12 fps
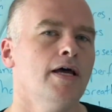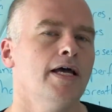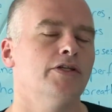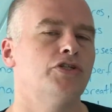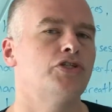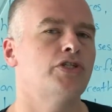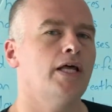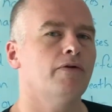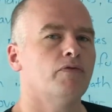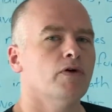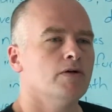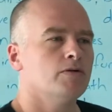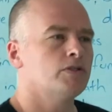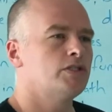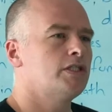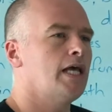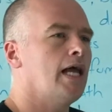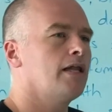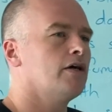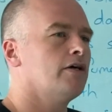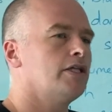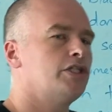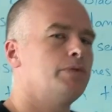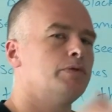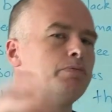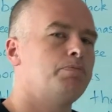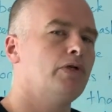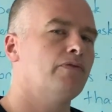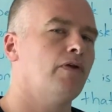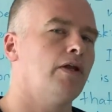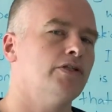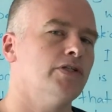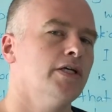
Instead of telling her that she was beautiful,